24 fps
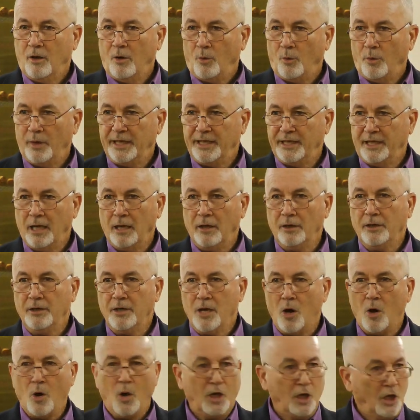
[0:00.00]
We do
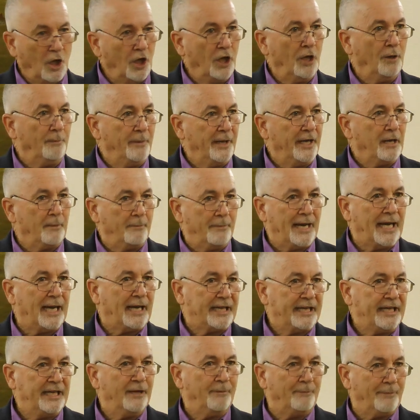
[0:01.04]
know a little bit about
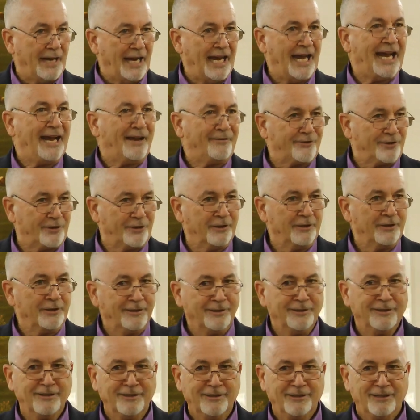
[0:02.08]
him after
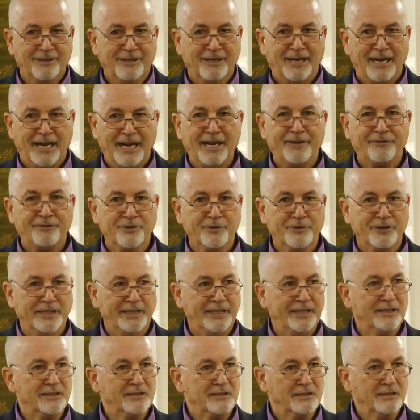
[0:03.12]

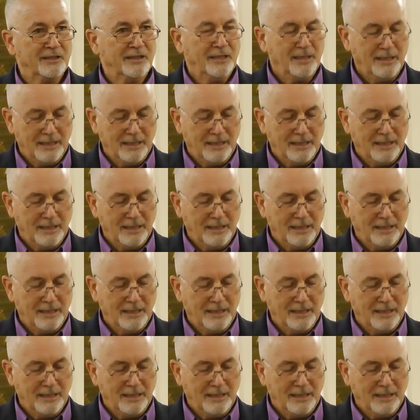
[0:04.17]
this,